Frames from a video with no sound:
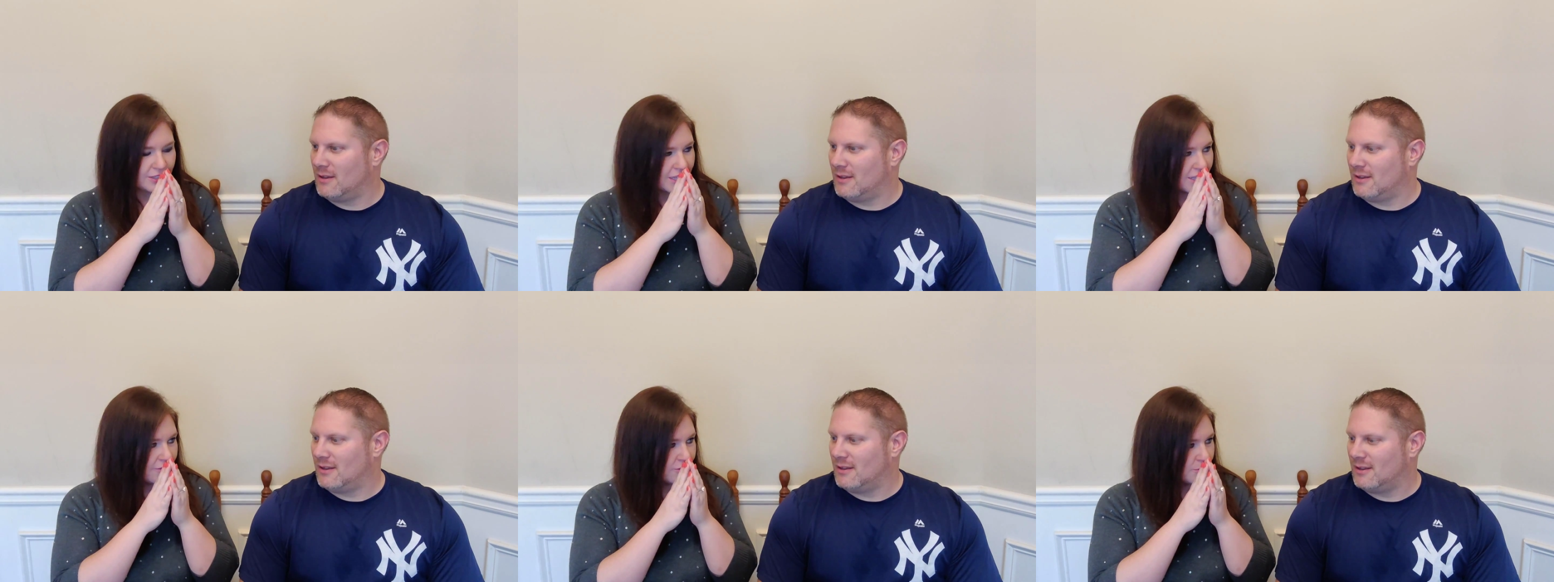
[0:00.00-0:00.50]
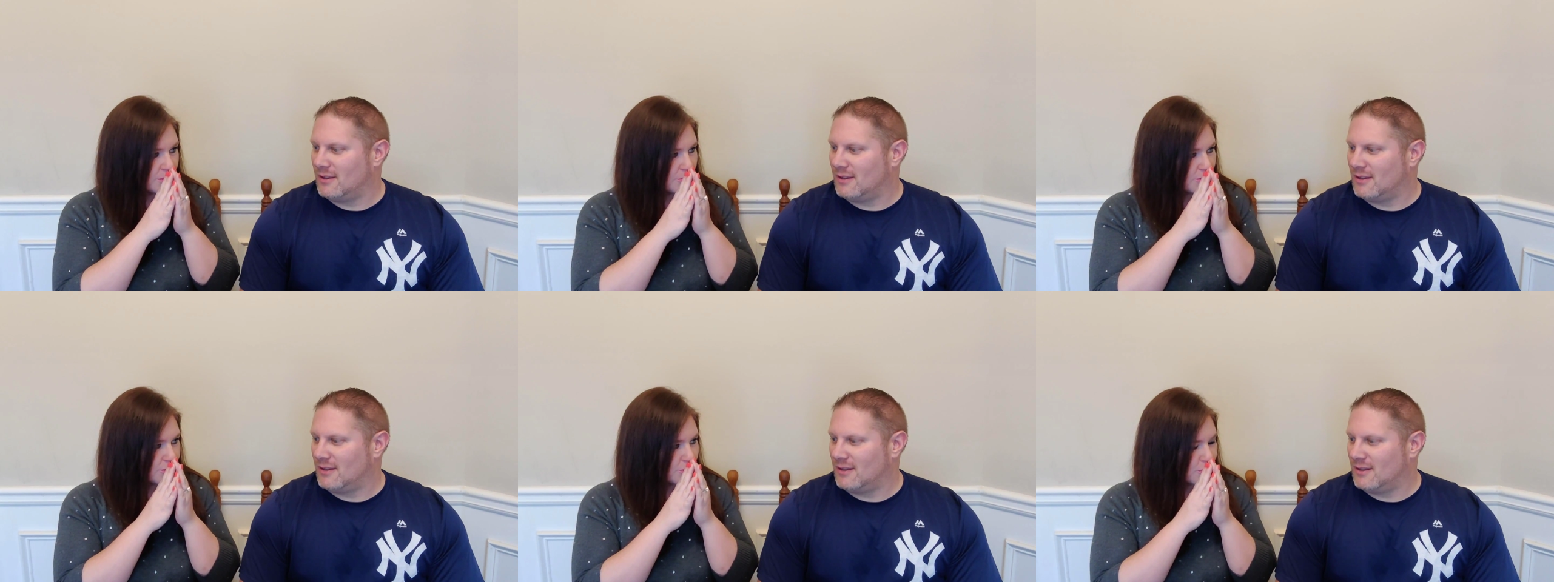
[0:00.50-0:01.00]
Speaker 1: now I can't even
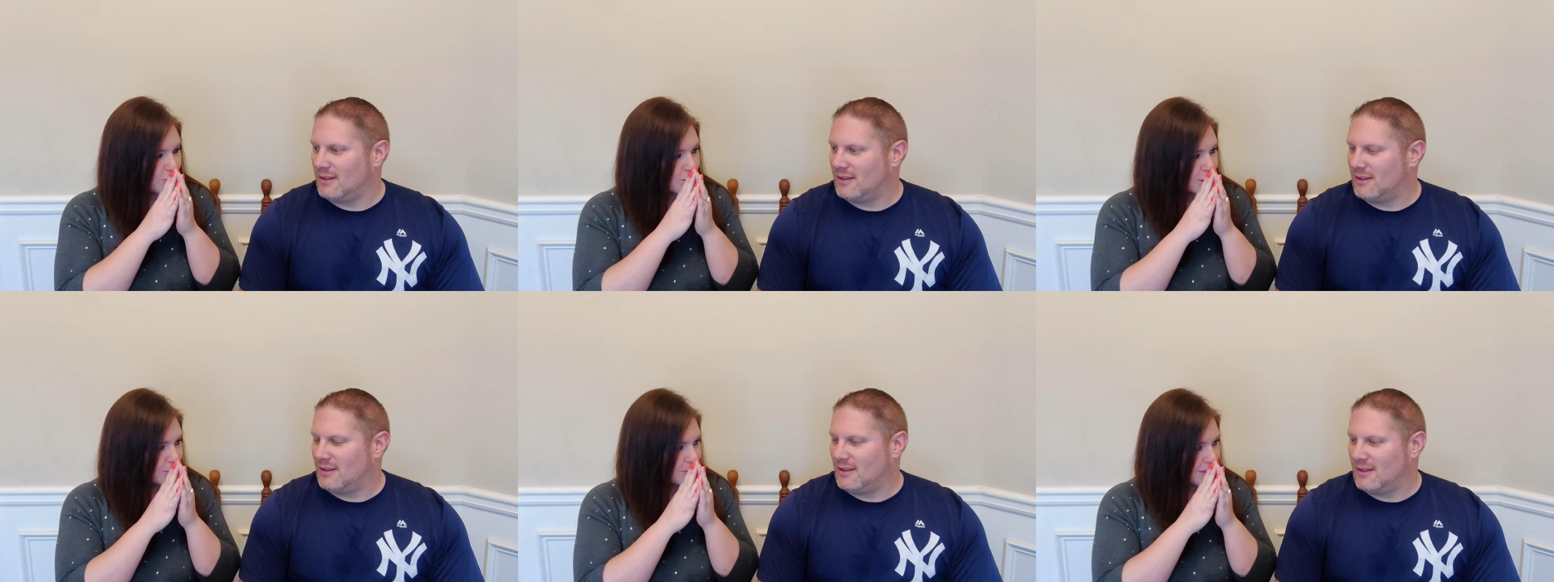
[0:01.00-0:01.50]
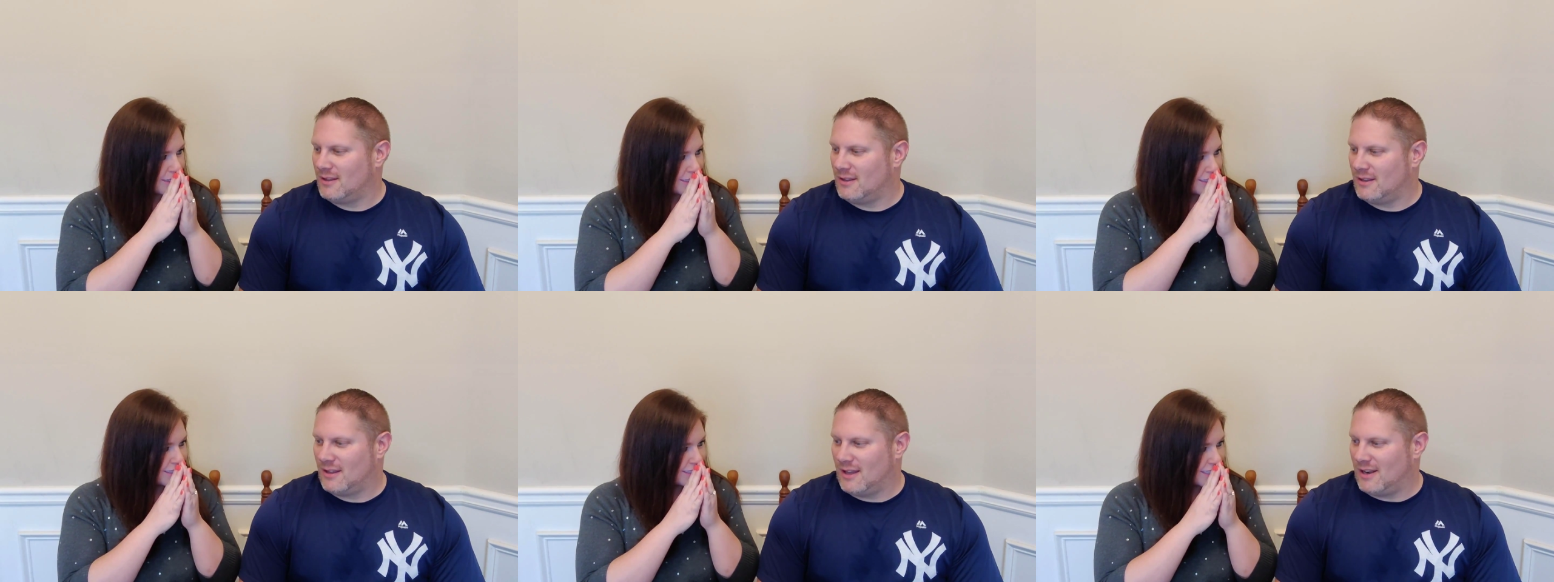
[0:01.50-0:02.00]
remember the word it
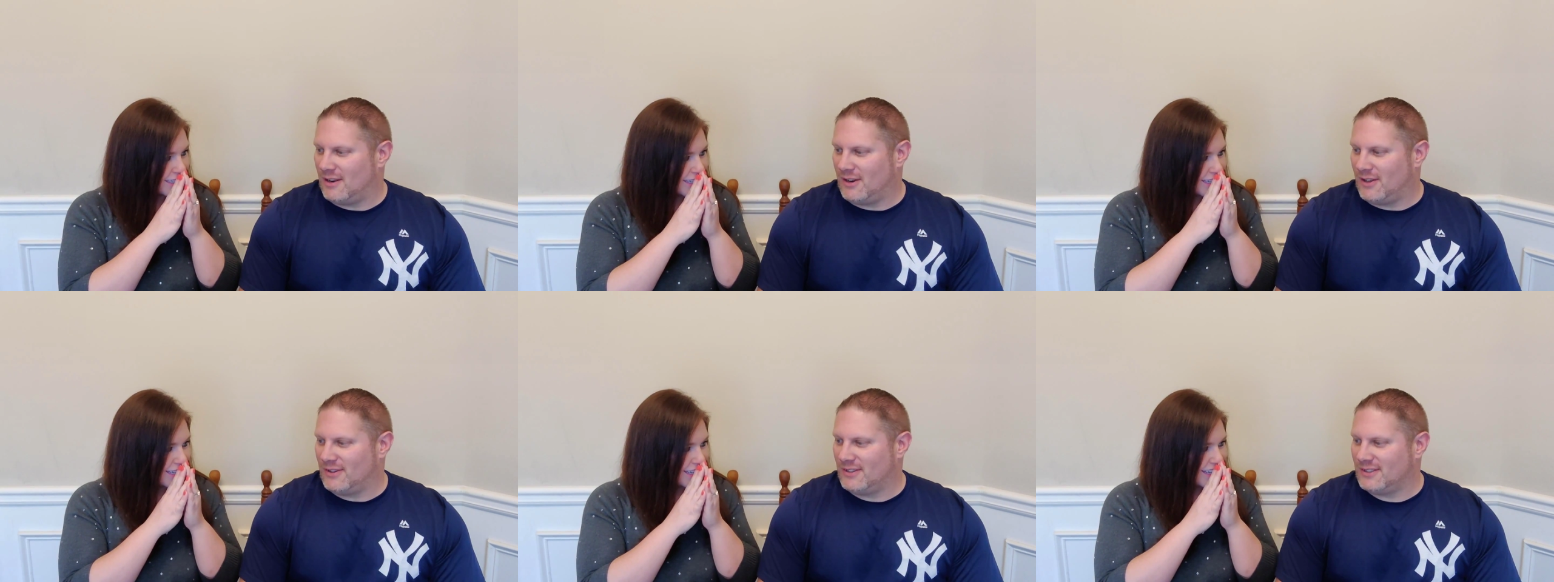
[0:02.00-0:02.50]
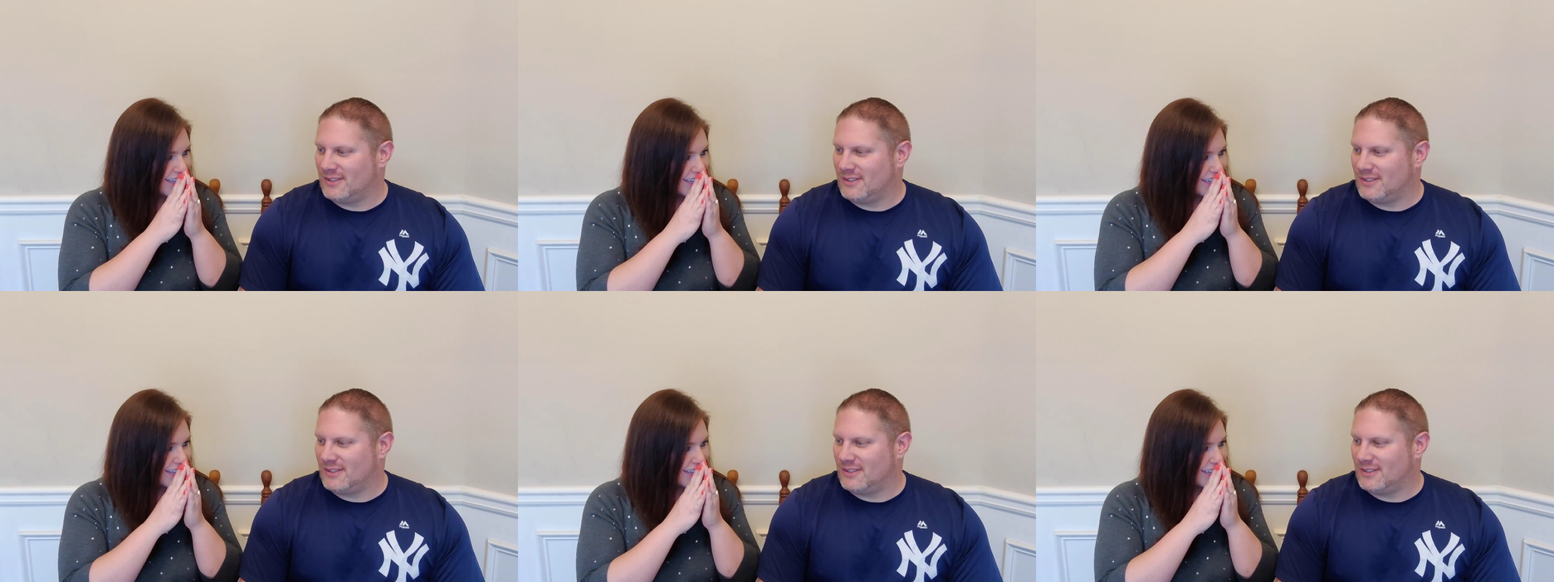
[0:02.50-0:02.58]
was. I don't know.